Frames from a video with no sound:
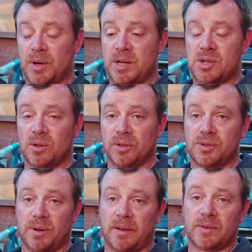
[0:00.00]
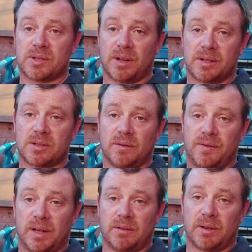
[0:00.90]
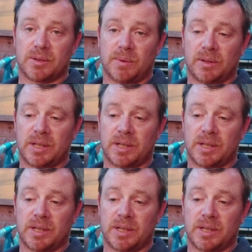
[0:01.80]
pretty sure the driver's side's got filler on as well.